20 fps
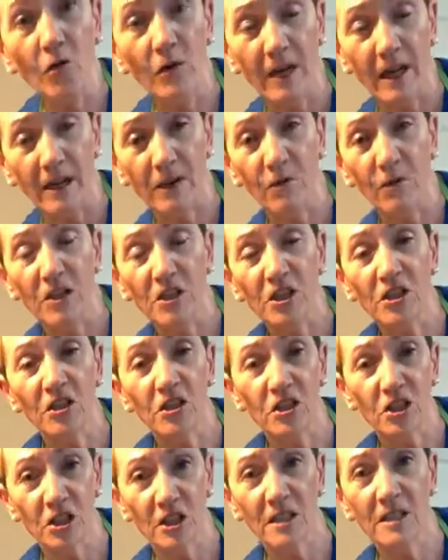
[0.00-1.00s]
coating, which
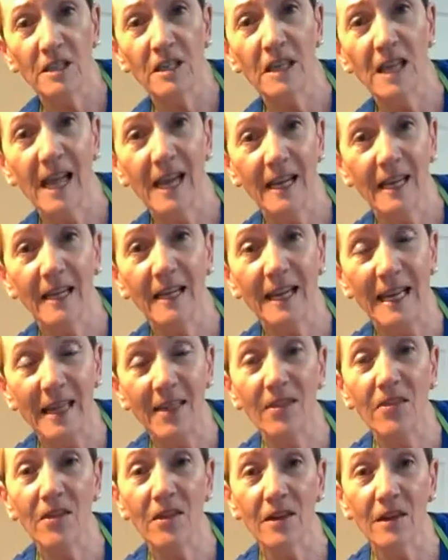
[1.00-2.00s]
is just like
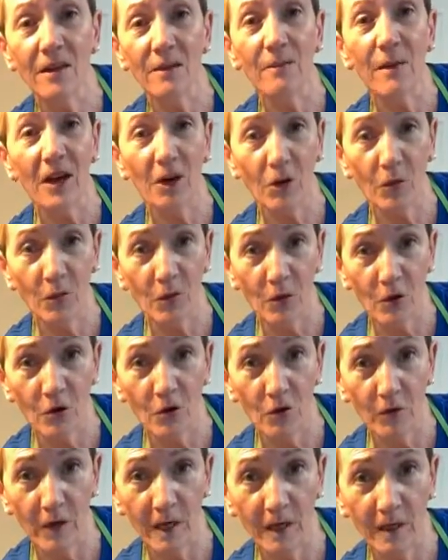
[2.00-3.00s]
in the
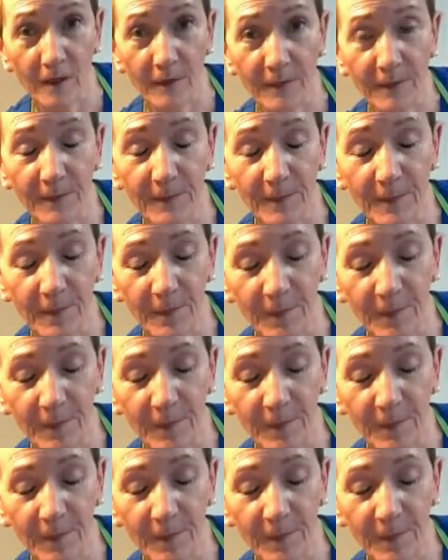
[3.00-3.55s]
MicroPro grill.